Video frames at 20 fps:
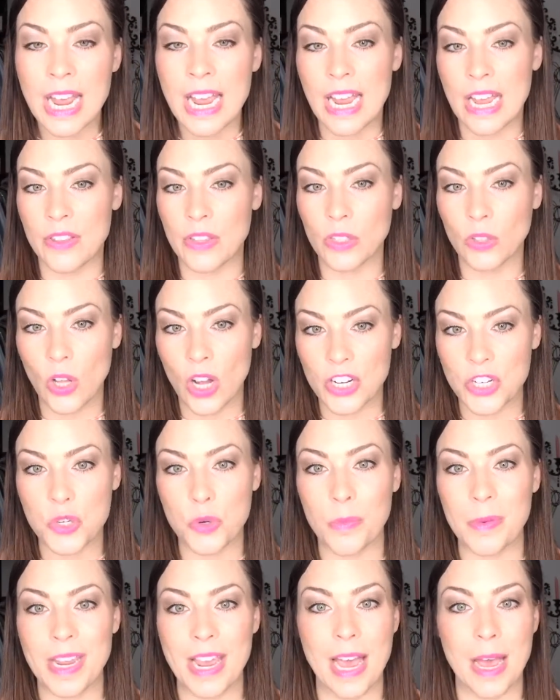and the launch will
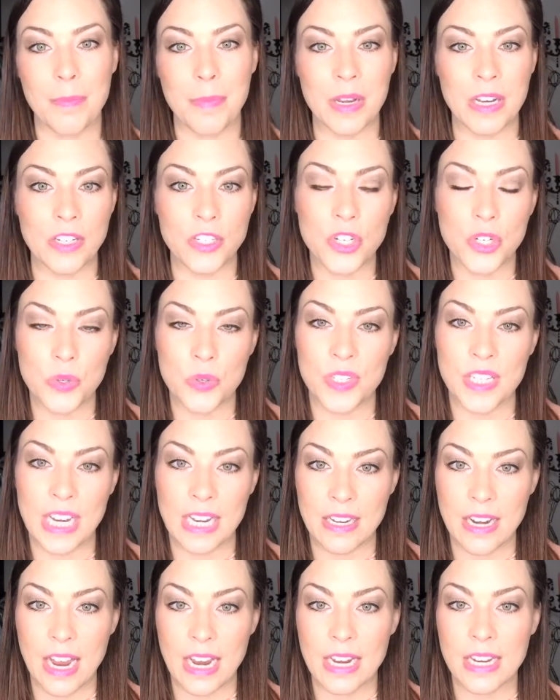be happening Tuesday
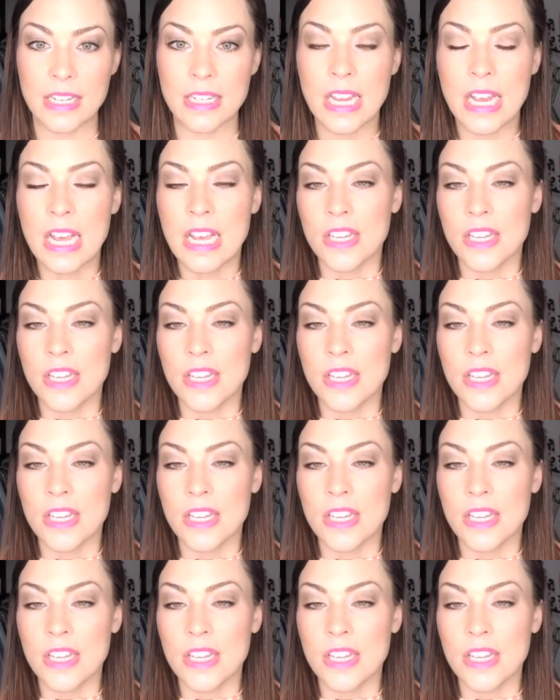night.